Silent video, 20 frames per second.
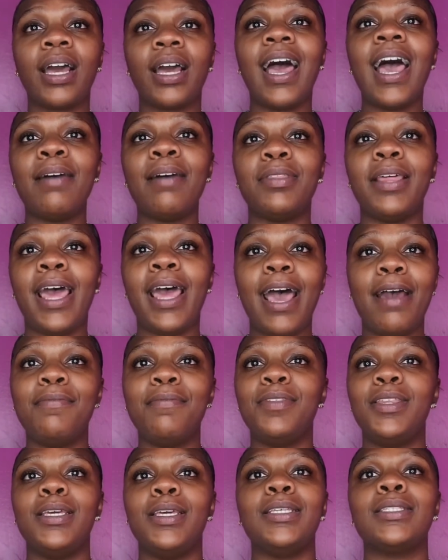I have to have
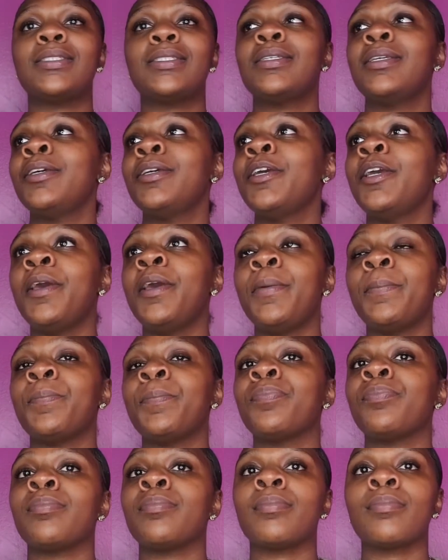this.
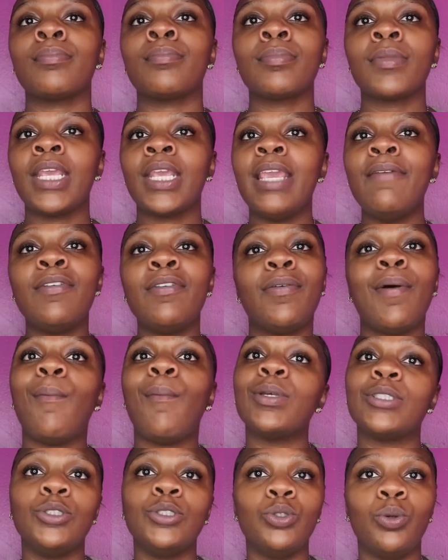Even if I
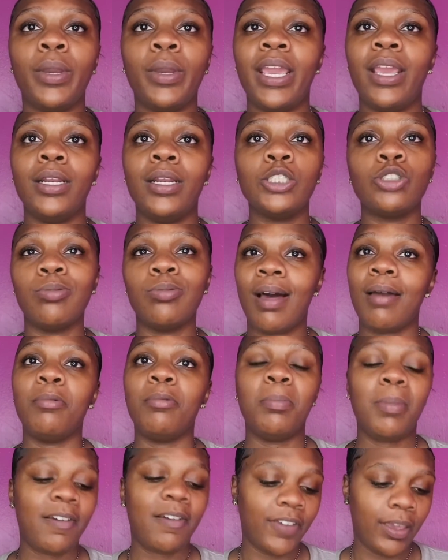wasn't doing hair, this is probably
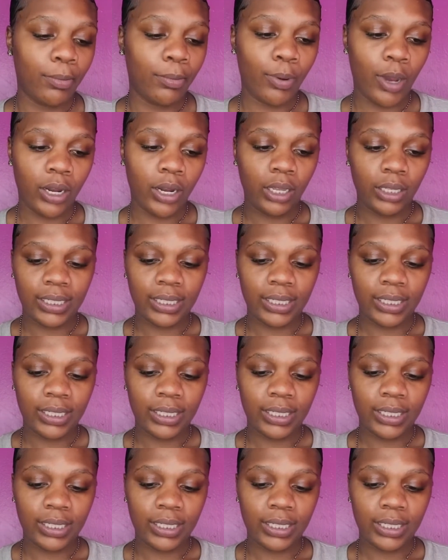my favorite product.